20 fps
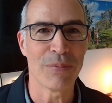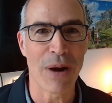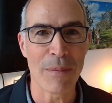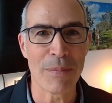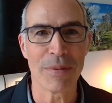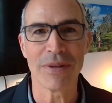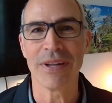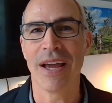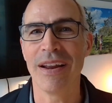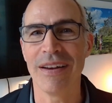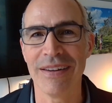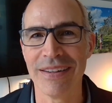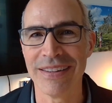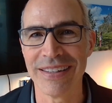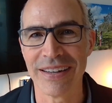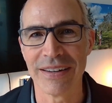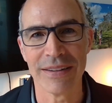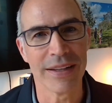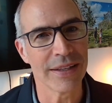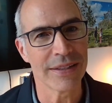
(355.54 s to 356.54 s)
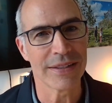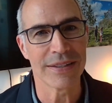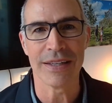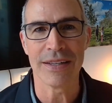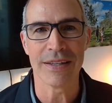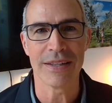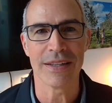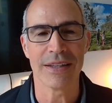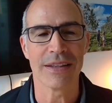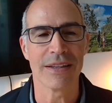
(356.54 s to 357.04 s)
proper title in there and let's send
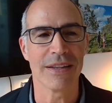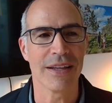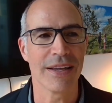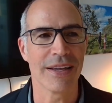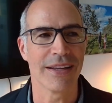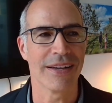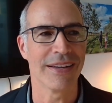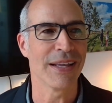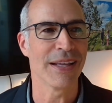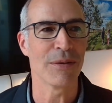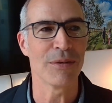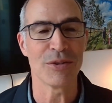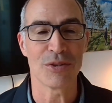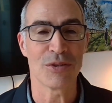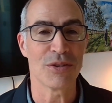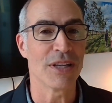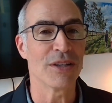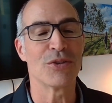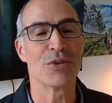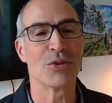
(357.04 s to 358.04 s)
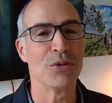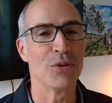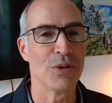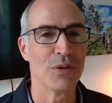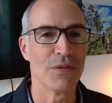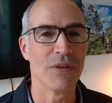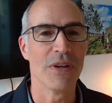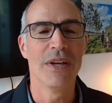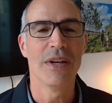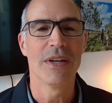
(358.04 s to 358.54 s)
it to the client. And that's true
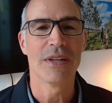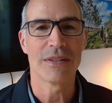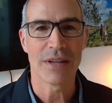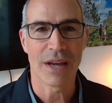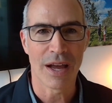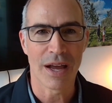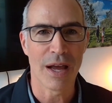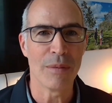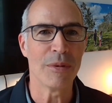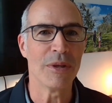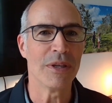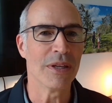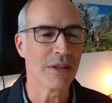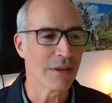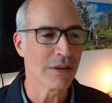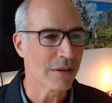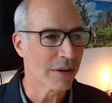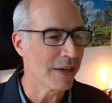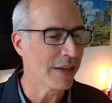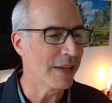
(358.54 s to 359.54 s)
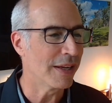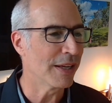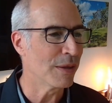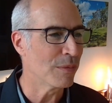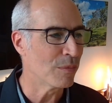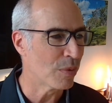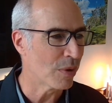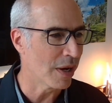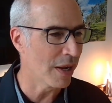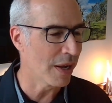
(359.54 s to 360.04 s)
of Tommy and Greg
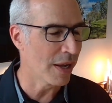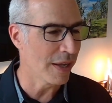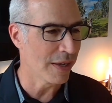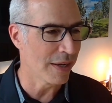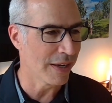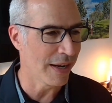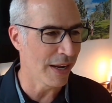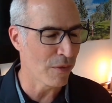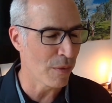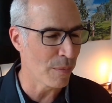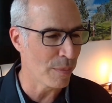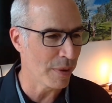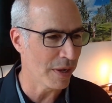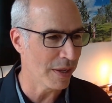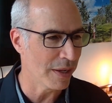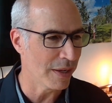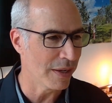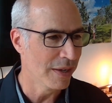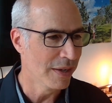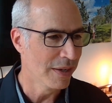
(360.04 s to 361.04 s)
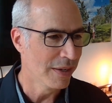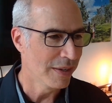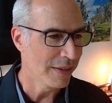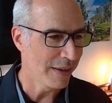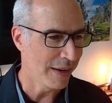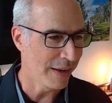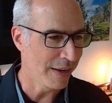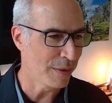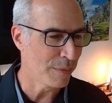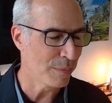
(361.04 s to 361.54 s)
and Brian and everybody
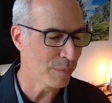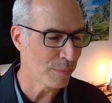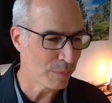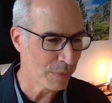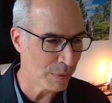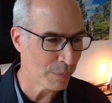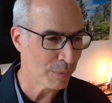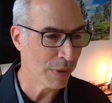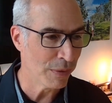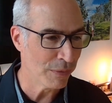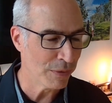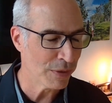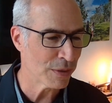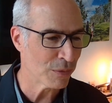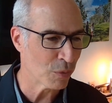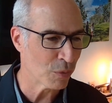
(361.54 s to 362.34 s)
I had the privilege of